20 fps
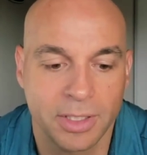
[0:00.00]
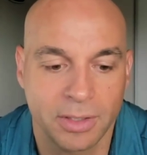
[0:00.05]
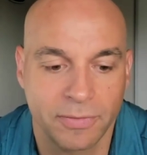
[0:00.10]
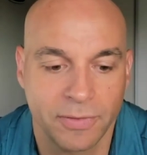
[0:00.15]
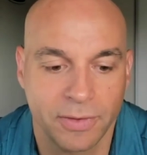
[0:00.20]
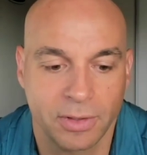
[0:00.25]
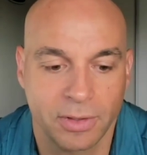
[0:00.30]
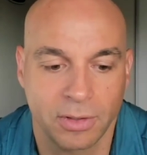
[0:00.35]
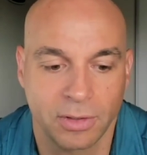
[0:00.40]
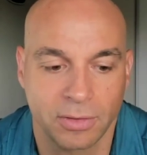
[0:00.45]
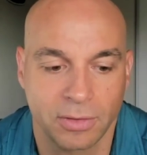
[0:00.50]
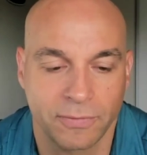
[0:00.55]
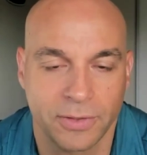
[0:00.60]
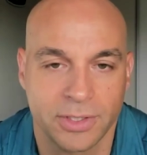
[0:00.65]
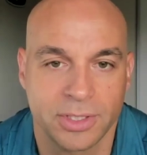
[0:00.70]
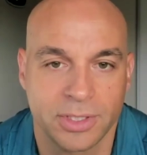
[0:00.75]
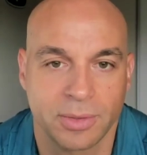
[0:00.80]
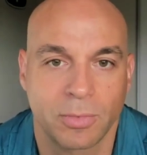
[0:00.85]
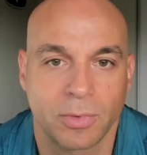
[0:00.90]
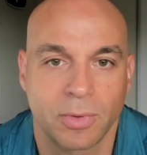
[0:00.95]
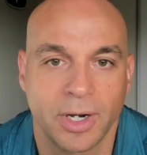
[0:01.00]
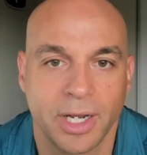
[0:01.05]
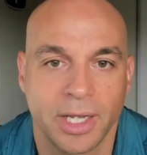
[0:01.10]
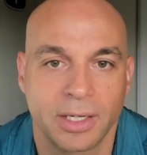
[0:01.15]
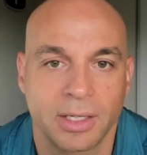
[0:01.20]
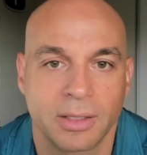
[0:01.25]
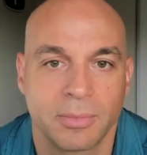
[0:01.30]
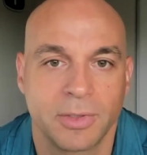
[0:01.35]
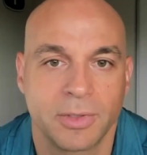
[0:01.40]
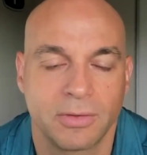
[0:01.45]
difficult for some
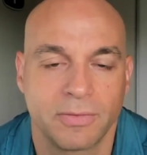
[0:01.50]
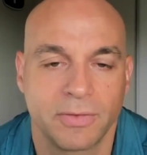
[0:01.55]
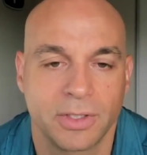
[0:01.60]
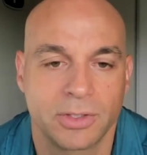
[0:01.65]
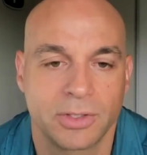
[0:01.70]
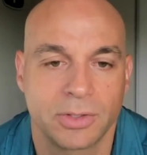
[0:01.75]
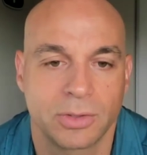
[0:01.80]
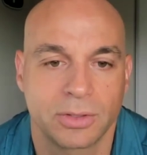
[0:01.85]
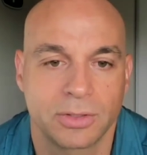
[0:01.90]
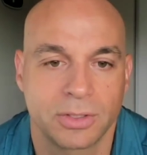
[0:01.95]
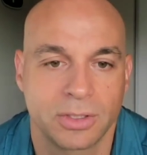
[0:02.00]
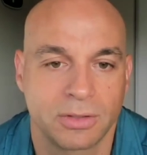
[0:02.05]
random individual